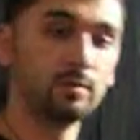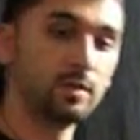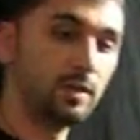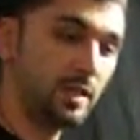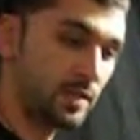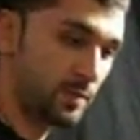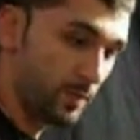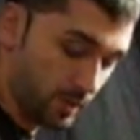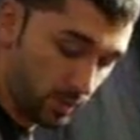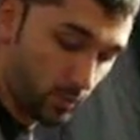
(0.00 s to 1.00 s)
to the next
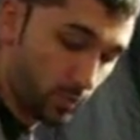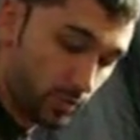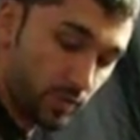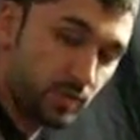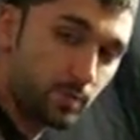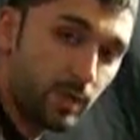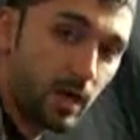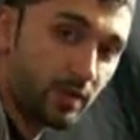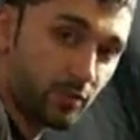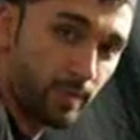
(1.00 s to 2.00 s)
position, which is
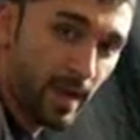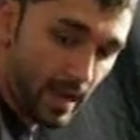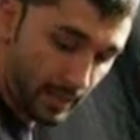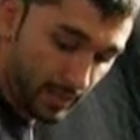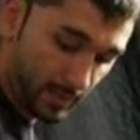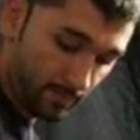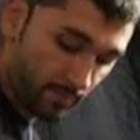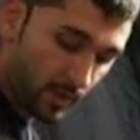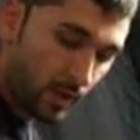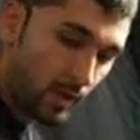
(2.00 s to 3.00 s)
behind your back.
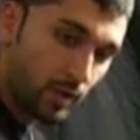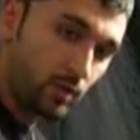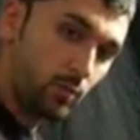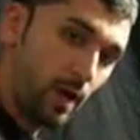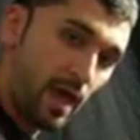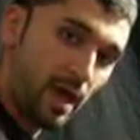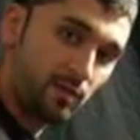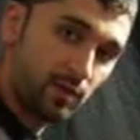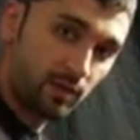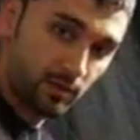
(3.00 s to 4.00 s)
You want to have it